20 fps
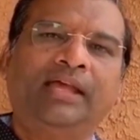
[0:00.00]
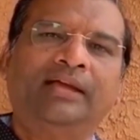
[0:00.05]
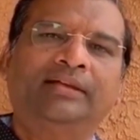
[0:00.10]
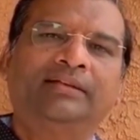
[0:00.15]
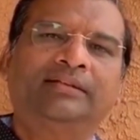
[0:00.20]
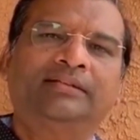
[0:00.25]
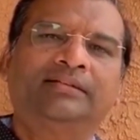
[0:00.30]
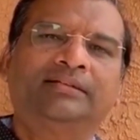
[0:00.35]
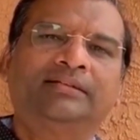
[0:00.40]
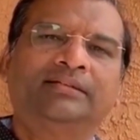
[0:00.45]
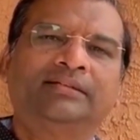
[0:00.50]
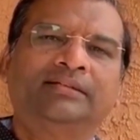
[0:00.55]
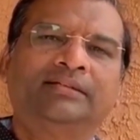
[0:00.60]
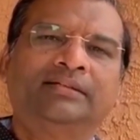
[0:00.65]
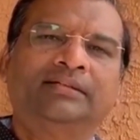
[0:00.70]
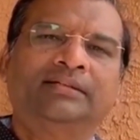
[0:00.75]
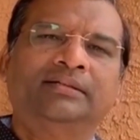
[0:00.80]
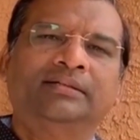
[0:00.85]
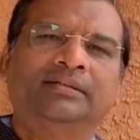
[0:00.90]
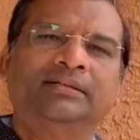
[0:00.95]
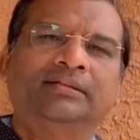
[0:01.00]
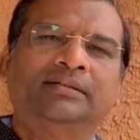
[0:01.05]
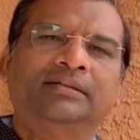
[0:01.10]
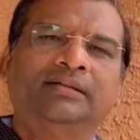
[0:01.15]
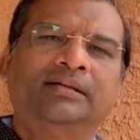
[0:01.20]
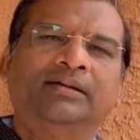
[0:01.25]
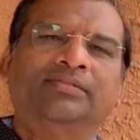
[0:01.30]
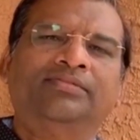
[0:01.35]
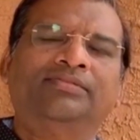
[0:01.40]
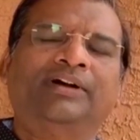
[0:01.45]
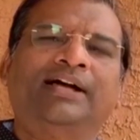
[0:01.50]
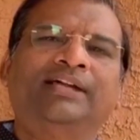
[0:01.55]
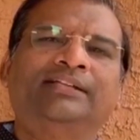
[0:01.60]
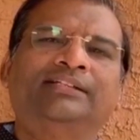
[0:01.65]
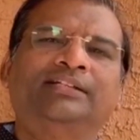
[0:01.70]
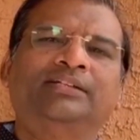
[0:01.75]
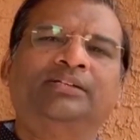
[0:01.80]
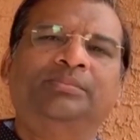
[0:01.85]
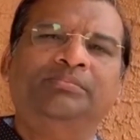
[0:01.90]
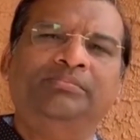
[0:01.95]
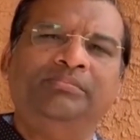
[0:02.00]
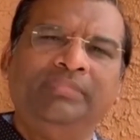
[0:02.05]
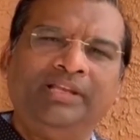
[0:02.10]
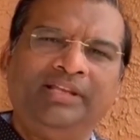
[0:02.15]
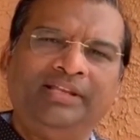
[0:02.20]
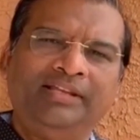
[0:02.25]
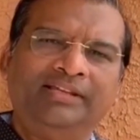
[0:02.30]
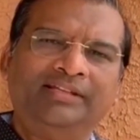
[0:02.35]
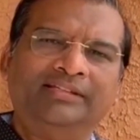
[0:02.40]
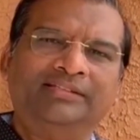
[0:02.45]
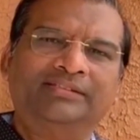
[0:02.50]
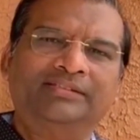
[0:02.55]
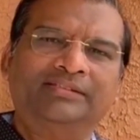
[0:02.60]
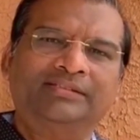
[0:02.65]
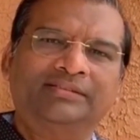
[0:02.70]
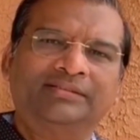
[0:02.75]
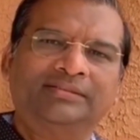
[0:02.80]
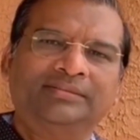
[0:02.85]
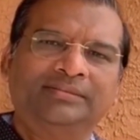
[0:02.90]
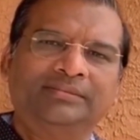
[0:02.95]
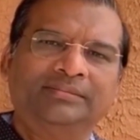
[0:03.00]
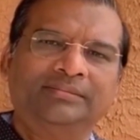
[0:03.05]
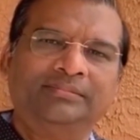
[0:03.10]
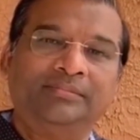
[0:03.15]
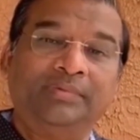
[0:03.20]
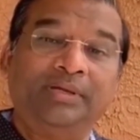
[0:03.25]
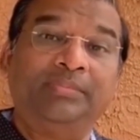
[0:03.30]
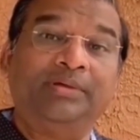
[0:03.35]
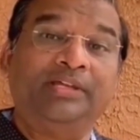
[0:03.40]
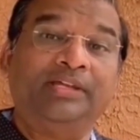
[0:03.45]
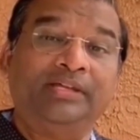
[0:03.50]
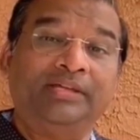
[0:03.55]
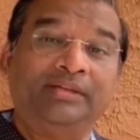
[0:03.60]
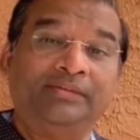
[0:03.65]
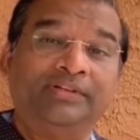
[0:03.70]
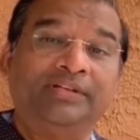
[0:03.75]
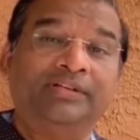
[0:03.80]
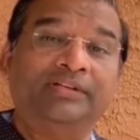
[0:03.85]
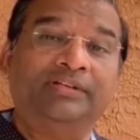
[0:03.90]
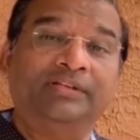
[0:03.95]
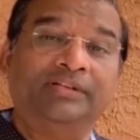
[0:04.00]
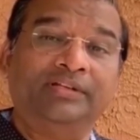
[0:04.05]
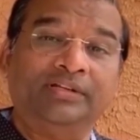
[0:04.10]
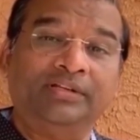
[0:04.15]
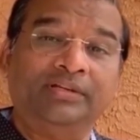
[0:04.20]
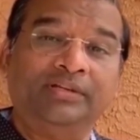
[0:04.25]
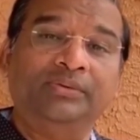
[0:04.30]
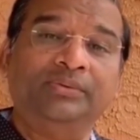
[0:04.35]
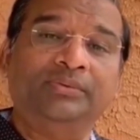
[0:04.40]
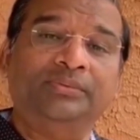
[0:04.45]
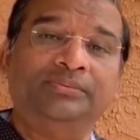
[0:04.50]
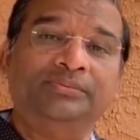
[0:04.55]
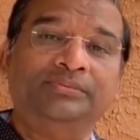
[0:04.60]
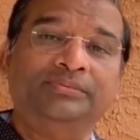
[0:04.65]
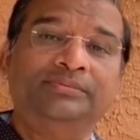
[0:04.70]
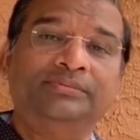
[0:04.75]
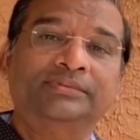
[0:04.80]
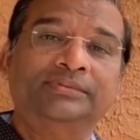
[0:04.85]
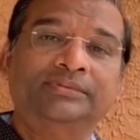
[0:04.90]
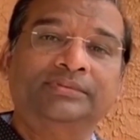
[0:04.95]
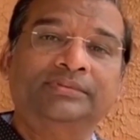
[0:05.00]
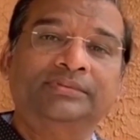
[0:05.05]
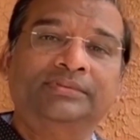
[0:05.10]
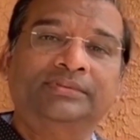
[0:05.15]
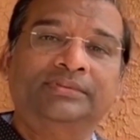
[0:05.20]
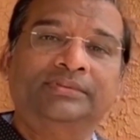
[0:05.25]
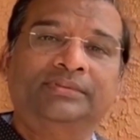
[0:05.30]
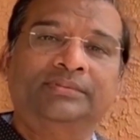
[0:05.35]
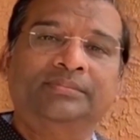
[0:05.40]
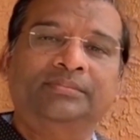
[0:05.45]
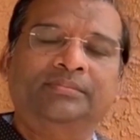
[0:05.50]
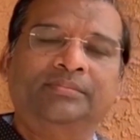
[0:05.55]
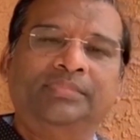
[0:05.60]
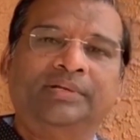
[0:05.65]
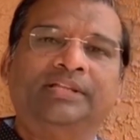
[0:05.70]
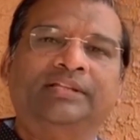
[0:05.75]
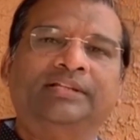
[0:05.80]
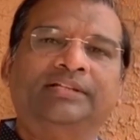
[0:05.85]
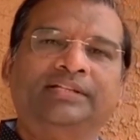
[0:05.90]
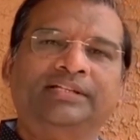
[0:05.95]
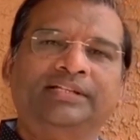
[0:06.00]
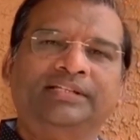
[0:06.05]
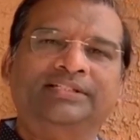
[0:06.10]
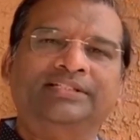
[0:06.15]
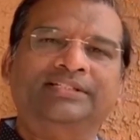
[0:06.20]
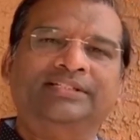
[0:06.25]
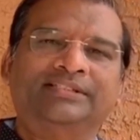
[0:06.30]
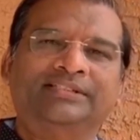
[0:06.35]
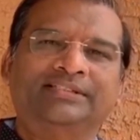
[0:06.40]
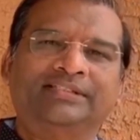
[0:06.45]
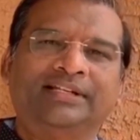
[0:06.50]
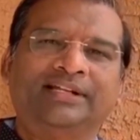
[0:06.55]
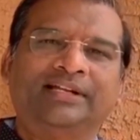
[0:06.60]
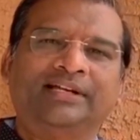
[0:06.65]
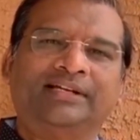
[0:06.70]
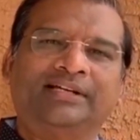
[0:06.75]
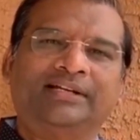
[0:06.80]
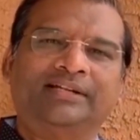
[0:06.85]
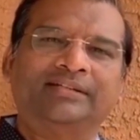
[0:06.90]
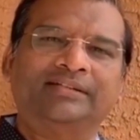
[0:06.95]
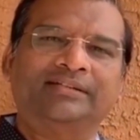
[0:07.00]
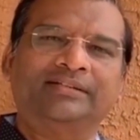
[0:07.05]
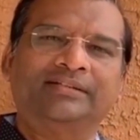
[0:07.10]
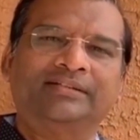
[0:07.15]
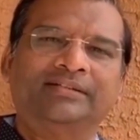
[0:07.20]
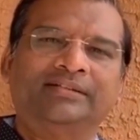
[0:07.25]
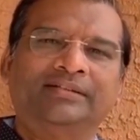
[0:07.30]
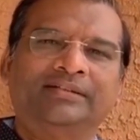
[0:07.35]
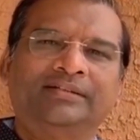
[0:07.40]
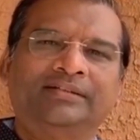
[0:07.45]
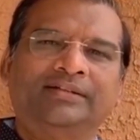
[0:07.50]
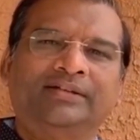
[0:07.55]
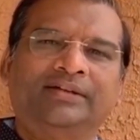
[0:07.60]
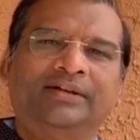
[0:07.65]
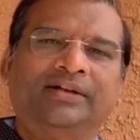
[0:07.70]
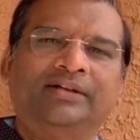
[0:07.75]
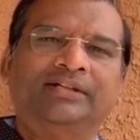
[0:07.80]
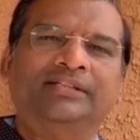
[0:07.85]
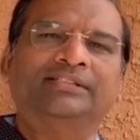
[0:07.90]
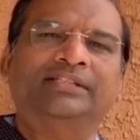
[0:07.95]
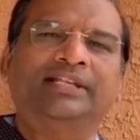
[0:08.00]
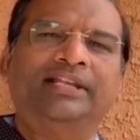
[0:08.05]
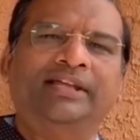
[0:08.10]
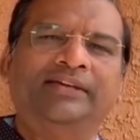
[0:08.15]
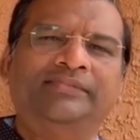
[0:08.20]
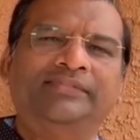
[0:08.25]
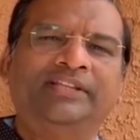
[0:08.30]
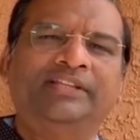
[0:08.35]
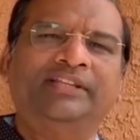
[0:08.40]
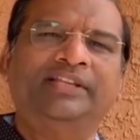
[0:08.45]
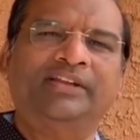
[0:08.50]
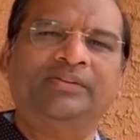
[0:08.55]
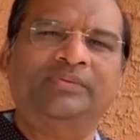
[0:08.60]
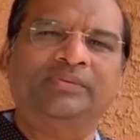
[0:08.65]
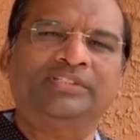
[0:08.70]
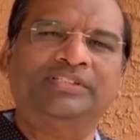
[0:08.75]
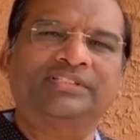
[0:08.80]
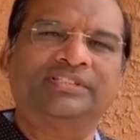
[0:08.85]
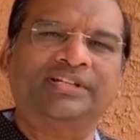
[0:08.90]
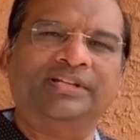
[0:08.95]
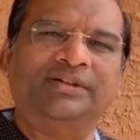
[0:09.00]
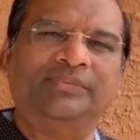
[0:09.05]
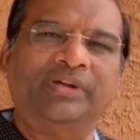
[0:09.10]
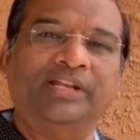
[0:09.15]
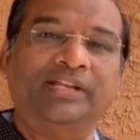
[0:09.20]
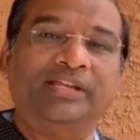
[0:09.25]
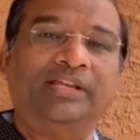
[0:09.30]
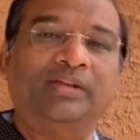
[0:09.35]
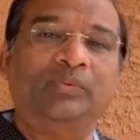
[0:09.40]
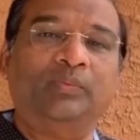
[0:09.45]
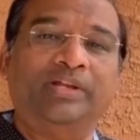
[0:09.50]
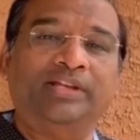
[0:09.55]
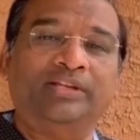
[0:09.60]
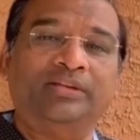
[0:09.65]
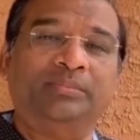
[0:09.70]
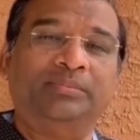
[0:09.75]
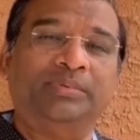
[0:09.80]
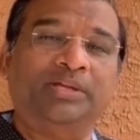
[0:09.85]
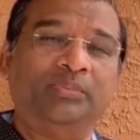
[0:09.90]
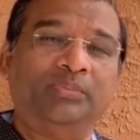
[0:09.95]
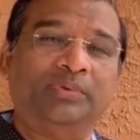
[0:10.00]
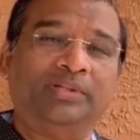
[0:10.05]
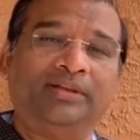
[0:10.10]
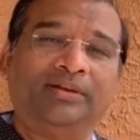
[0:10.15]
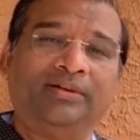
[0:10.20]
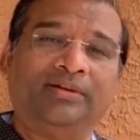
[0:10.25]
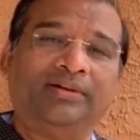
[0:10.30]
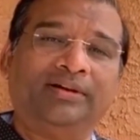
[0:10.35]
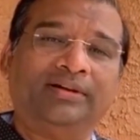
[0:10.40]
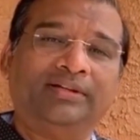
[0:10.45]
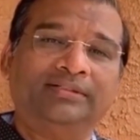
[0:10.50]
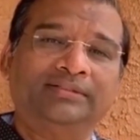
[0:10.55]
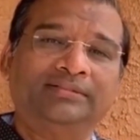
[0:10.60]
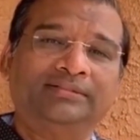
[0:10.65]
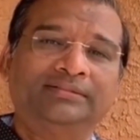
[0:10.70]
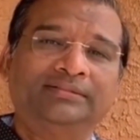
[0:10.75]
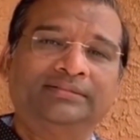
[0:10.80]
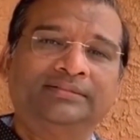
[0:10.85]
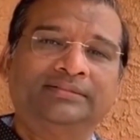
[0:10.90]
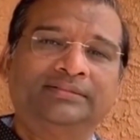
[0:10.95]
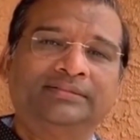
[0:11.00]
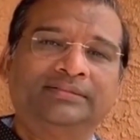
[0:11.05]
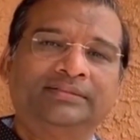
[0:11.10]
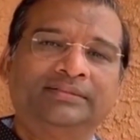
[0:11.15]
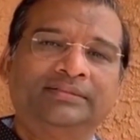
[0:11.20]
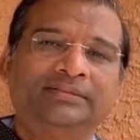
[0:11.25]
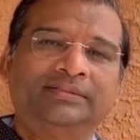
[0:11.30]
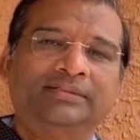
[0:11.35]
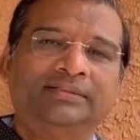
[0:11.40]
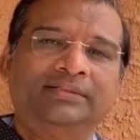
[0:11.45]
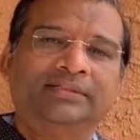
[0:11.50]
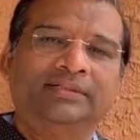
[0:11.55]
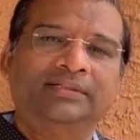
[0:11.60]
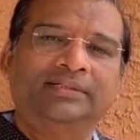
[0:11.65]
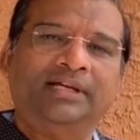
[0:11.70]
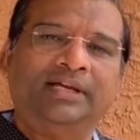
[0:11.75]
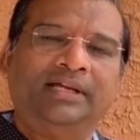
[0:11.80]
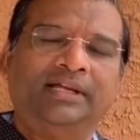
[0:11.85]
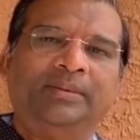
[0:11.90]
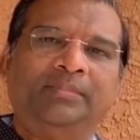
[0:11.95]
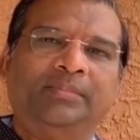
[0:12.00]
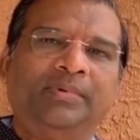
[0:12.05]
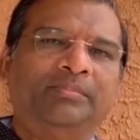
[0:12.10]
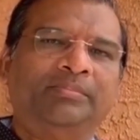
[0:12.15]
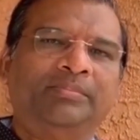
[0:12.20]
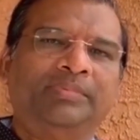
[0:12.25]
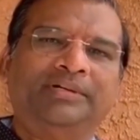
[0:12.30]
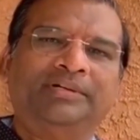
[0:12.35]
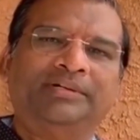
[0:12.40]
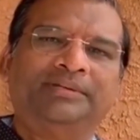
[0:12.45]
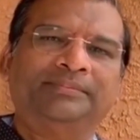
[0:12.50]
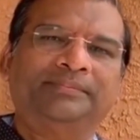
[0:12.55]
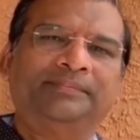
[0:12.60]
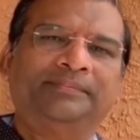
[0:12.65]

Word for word: and a father to millions, maybe even you, Brother D G S Dhinakaran, on his eleventh anniversary when he went to be with the Lord. I remember